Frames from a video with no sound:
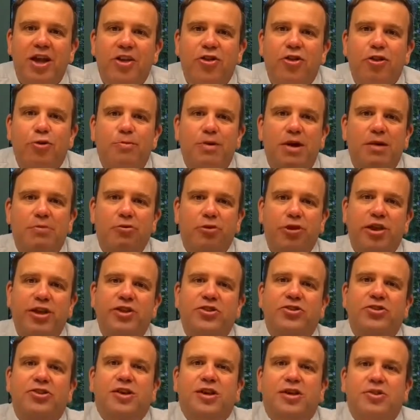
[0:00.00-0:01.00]
there'll be a
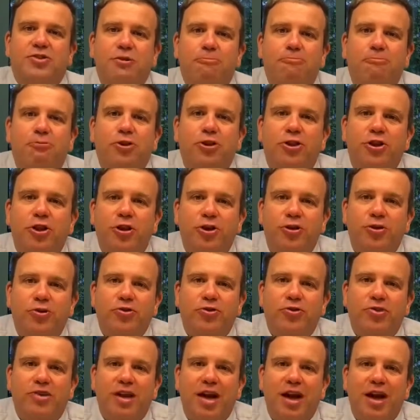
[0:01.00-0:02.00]
place to put
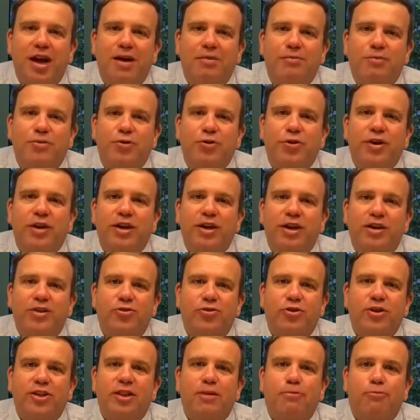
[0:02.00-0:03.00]
those
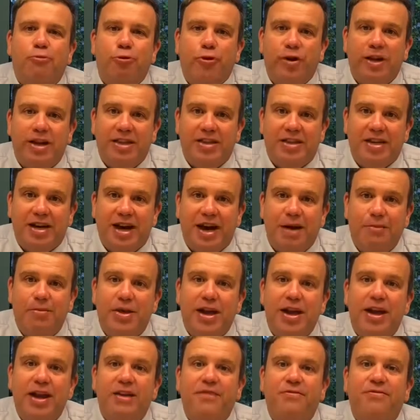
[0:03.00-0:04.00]
during the parade time.
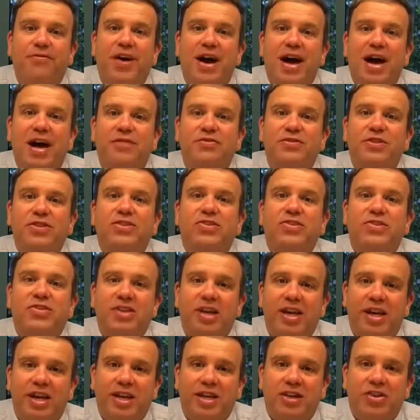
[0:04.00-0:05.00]
Then at 5 to
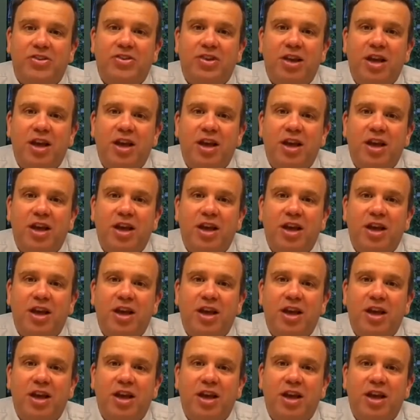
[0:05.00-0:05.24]
6,